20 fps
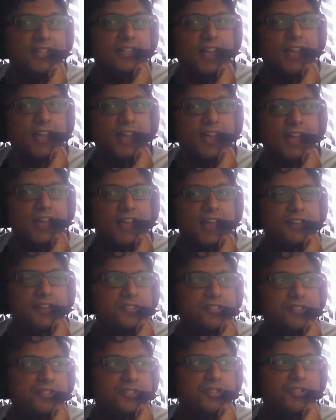
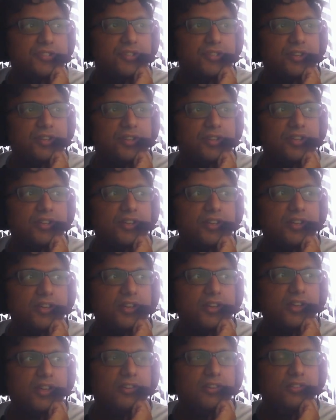And
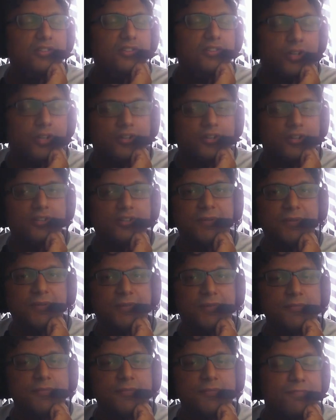look, let
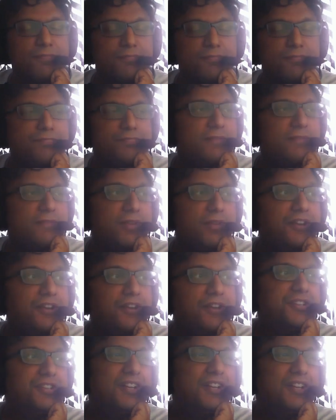me be blunt.